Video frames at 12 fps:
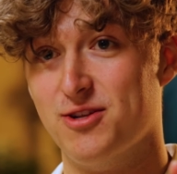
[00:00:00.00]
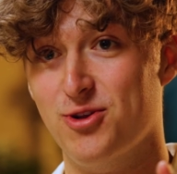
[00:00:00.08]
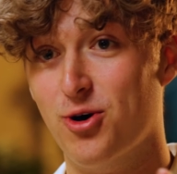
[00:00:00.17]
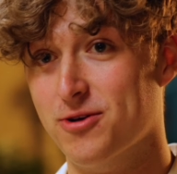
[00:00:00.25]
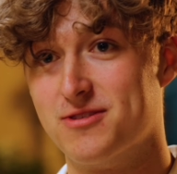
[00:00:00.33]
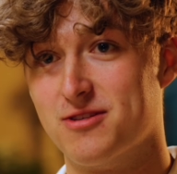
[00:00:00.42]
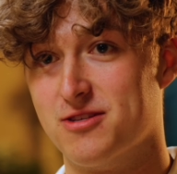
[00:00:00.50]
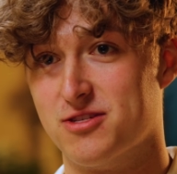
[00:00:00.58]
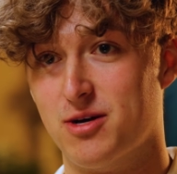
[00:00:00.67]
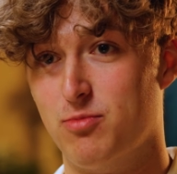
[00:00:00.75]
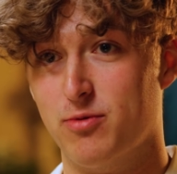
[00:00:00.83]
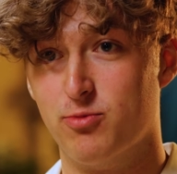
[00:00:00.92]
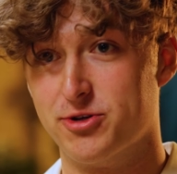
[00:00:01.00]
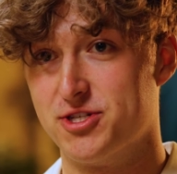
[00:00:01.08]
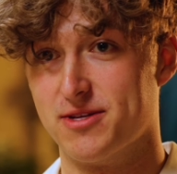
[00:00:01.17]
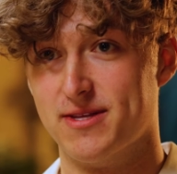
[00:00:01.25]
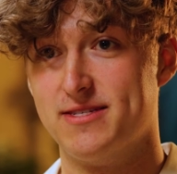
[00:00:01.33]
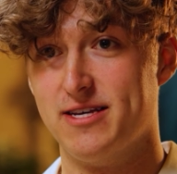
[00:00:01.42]
it's not to someone
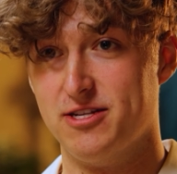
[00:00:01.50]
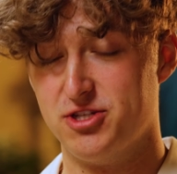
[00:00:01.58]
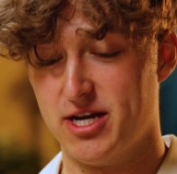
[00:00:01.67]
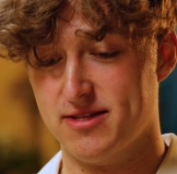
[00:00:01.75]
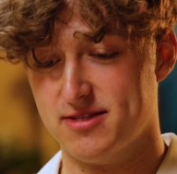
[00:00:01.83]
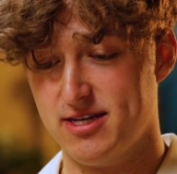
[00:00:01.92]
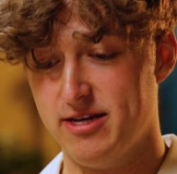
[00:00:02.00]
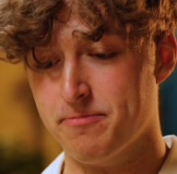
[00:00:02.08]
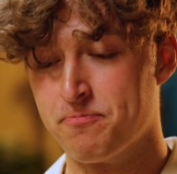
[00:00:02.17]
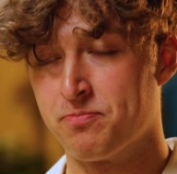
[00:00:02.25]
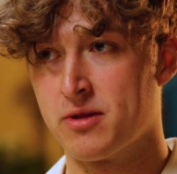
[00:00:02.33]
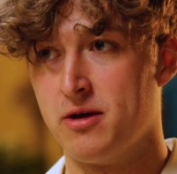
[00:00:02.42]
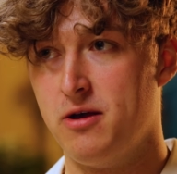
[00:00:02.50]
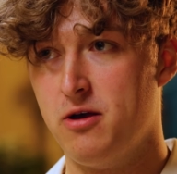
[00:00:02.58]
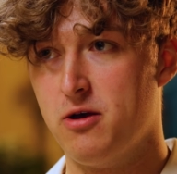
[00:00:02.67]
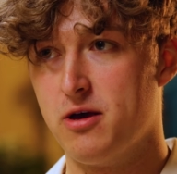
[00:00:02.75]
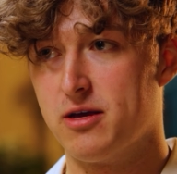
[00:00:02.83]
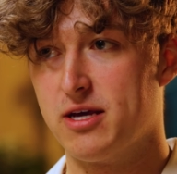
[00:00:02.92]
watching this in Gen Z.
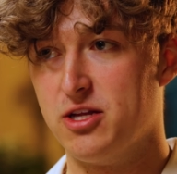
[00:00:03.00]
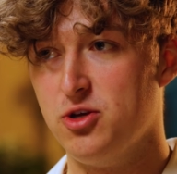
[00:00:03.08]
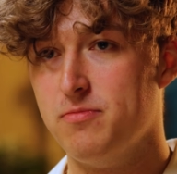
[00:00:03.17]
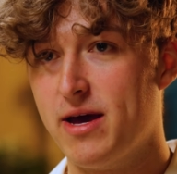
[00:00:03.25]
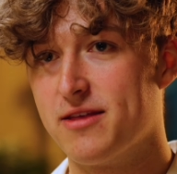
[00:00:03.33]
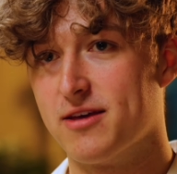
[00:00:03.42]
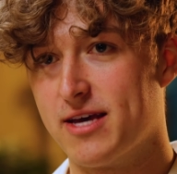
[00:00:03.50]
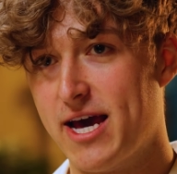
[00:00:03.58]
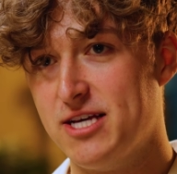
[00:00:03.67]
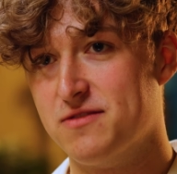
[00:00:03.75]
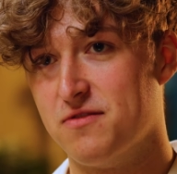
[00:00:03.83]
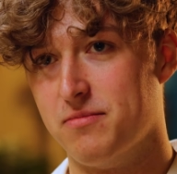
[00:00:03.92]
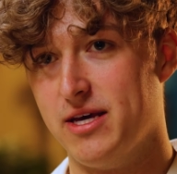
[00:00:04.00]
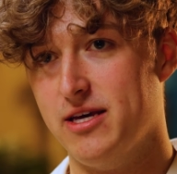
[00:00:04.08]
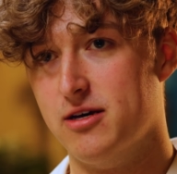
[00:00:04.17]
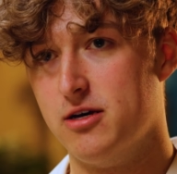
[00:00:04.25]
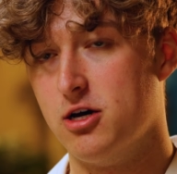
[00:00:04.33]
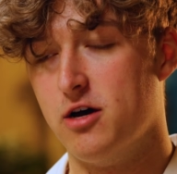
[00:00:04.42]
Can you make the case for
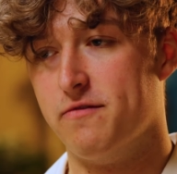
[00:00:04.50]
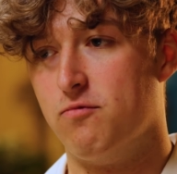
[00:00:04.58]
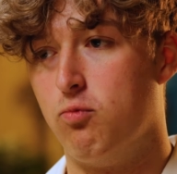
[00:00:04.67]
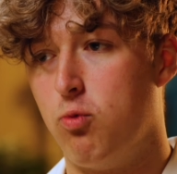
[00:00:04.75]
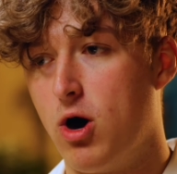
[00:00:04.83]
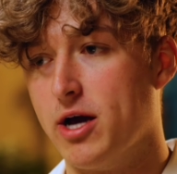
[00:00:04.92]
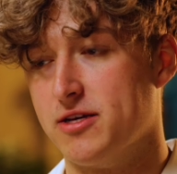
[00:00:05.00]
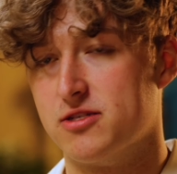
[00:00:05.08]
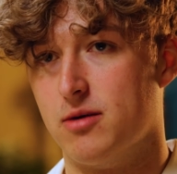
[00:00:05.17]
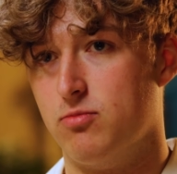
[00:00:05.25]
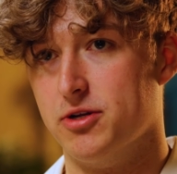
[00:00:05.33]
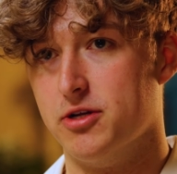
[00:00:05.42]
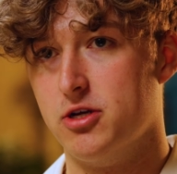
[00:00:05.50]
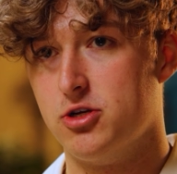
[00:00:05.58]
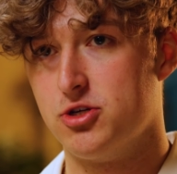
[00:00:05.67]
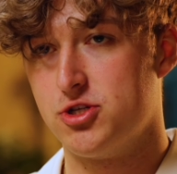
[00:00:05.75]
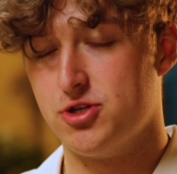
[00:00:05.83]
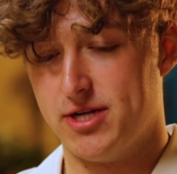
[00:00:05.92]
me of why someone
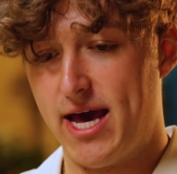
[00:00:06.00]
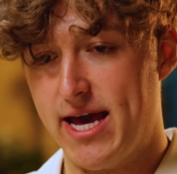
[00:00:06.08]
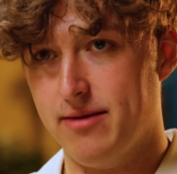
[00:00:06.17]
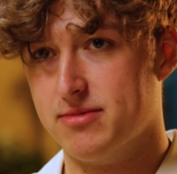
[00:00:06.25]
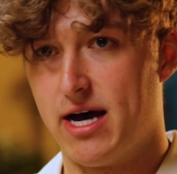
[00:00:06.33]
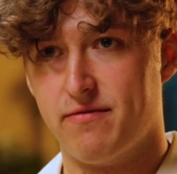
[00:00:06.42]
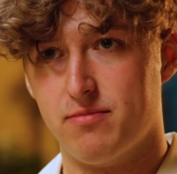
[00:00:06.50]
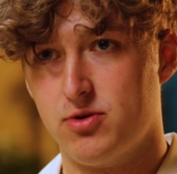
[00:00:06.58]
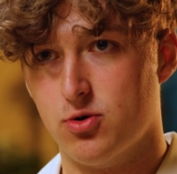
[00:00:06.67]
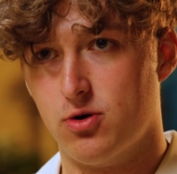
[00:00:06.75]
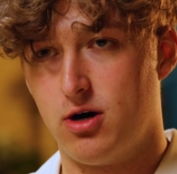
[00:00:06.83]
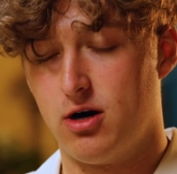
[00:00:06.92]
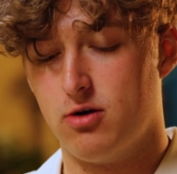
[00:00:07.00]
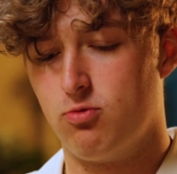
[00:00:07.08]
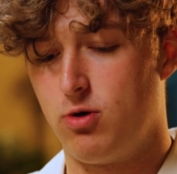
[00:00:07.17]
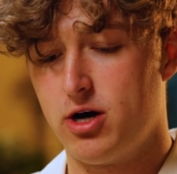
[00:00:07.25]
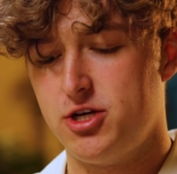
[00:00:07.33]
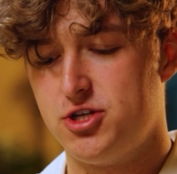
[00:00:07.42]
should aim to have a pure
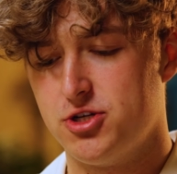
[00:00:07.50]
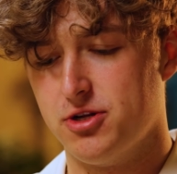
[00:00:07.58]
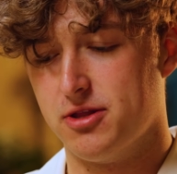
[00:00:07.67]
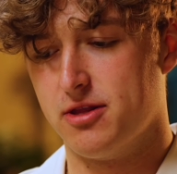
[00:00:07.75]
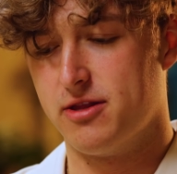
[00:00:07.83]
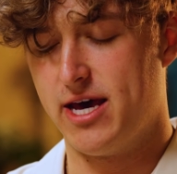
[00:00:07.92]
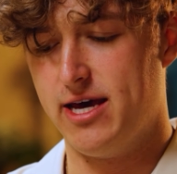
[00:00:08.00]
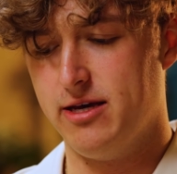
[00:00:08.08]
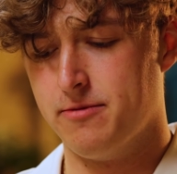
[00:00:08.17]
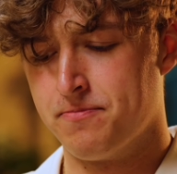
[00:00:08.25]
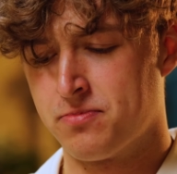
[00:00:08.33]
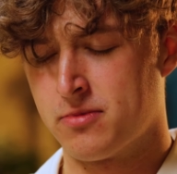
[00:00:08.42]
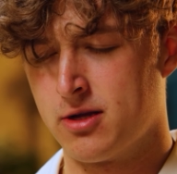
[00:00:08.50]
heart? Why shouldn't they